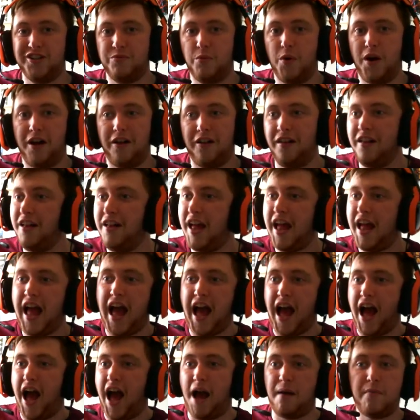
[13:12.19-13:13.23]
well.
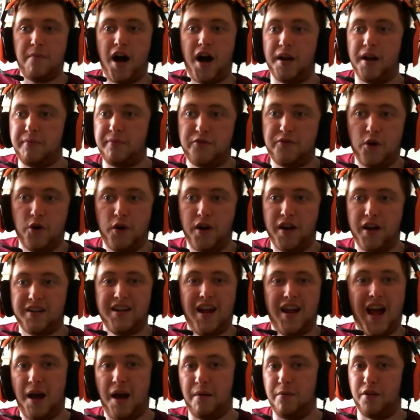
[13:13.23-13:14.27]
I'm hyped for it.
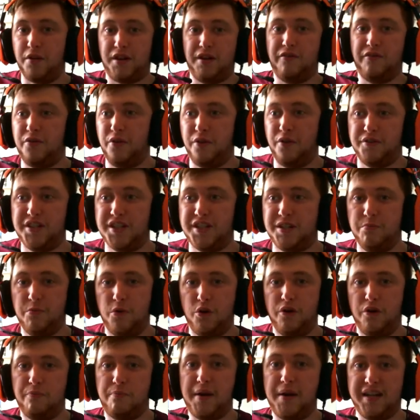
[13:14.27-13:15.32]
I'm looking forward to some
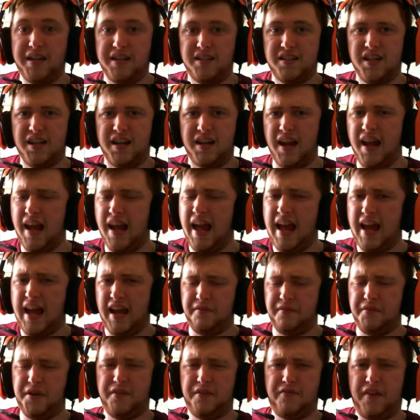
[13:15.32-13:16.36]
more PT,
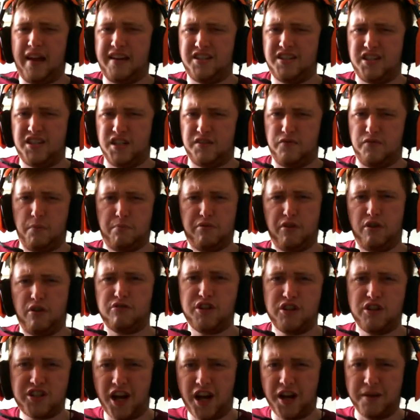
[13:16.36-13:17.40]
even if that's just the
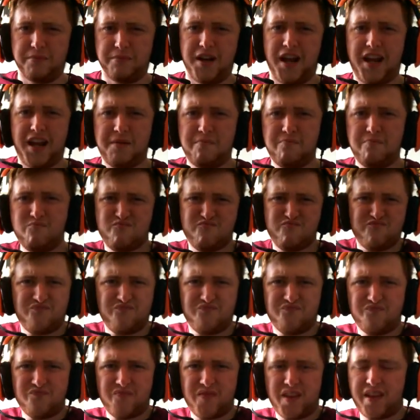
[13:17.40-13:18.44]
prototype name,
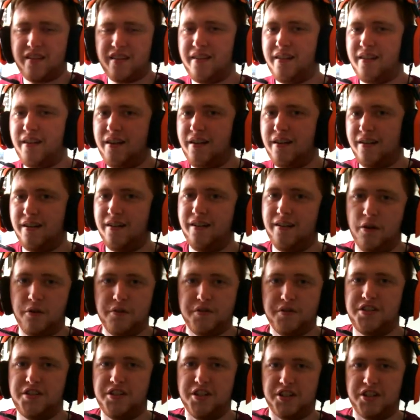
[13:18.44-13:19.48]
or
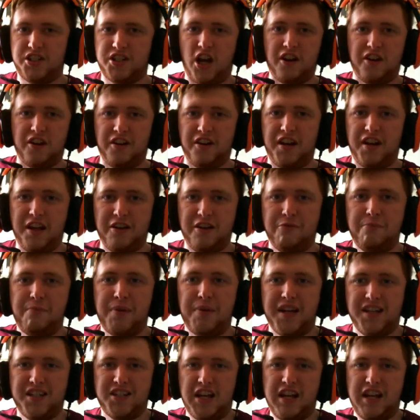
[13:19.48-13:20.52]
it's just Silent Hill
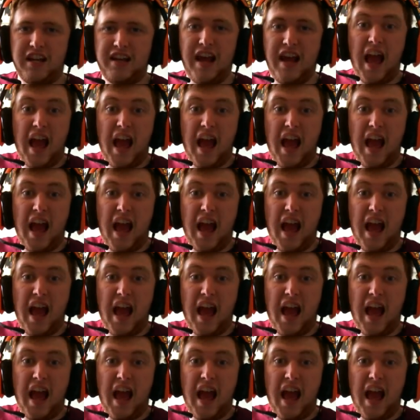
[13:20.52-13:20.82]
PT.